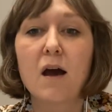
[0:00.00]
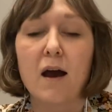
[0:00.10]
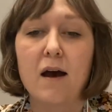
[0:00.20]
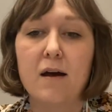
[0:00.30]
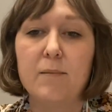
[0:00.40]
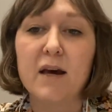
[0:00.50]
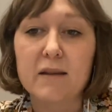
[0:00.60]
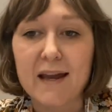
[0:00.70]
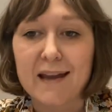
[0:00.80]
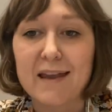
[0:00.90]

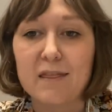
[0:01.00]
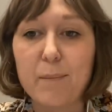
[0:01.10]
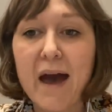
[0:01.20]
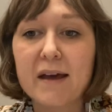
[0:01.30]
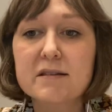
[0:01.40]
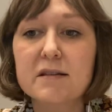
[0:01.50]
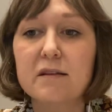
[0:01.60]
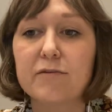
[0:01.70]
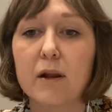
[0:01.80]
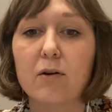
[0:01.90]
Unlike in the past,
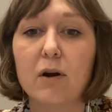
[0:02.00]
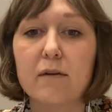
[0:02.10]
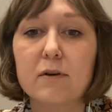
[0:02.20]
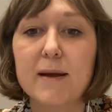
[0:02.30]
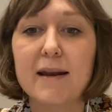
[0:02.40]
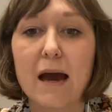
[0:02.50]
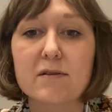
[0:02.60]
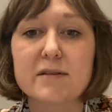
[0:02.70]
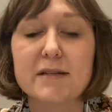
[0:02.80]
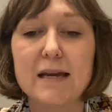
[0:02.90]
the federal government
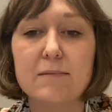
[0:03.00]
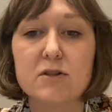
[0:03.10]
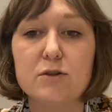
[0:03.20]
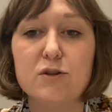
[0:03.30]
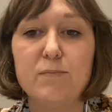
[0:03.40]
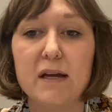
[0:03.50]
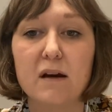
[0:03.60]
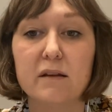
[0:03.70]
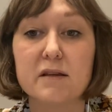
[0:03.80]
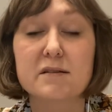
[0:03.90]
now seemed to be
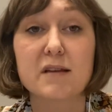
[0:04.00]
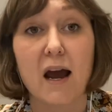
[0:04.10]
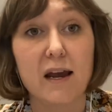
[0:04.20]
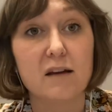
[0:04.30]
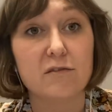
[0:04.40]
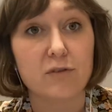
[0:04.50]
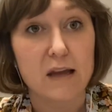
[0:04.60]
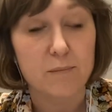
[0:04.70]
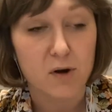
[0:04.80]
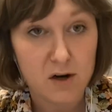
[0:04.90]
on the side of
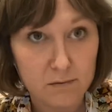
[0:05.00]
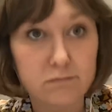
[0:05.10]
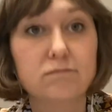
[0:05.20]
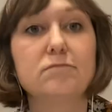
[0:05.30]
labor.